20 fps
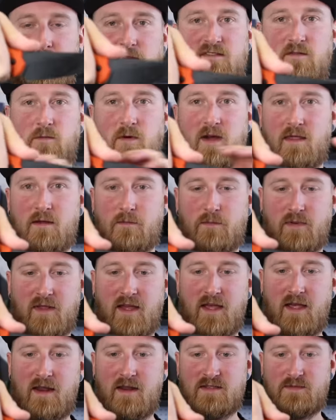is the way the
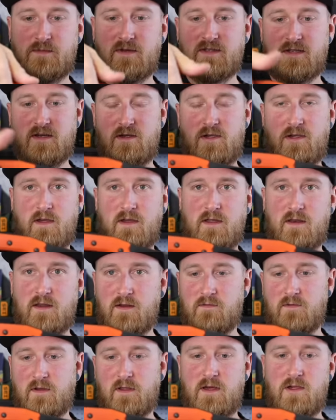blade is positioned
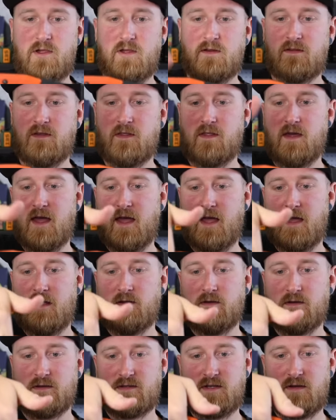in relation to the
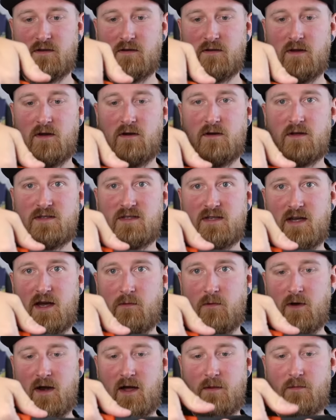handle. So you'll notice
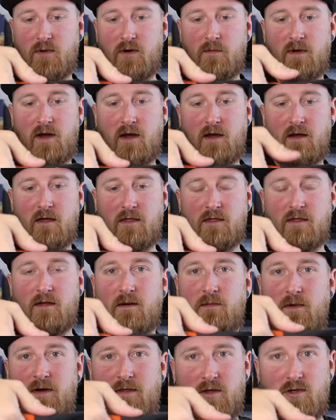that when I put my
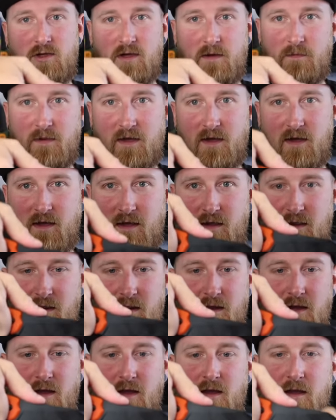thumb on the jimping
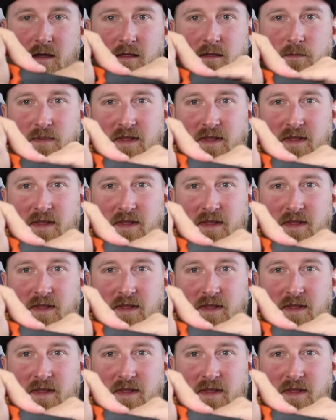here, the